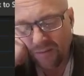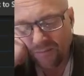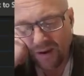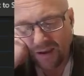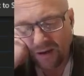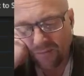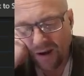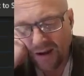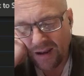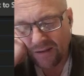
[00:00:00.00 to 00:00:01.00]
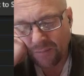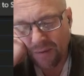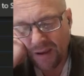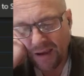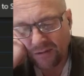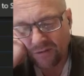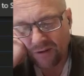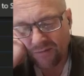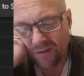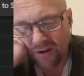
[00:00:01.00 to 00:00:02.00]
regular rain has a pH
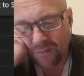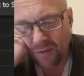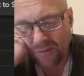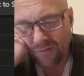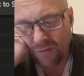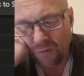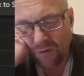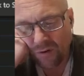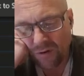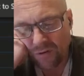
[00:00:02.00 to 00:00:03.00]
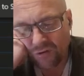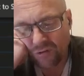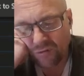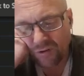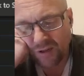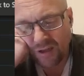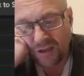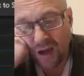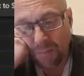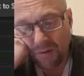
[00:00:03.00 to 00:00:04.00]
of 5.4 due to the
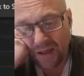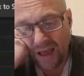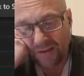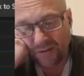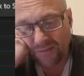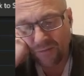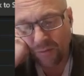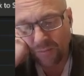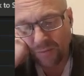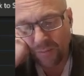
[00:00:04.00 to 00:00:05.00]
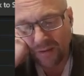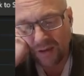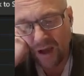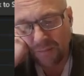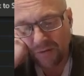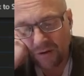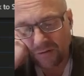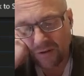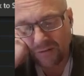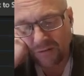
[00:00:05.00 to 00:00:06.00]
carbonic acid formed when carbon
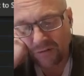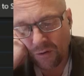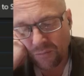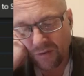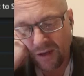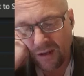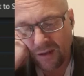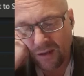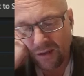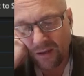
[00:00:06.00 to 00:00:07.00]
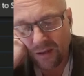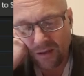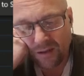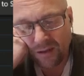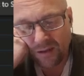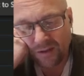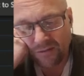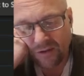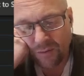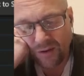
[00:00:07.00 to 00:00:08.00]
dioxide dissolves in it. Here's
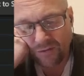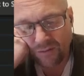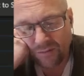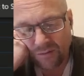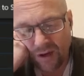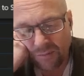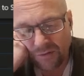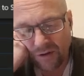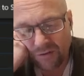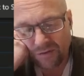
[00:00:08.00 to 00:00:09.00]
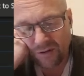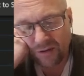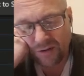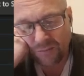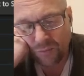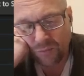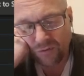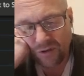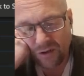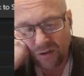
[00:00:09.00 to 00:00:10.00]
the equation. Carbon dioxide and
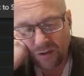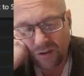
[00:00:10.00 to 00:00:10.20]
water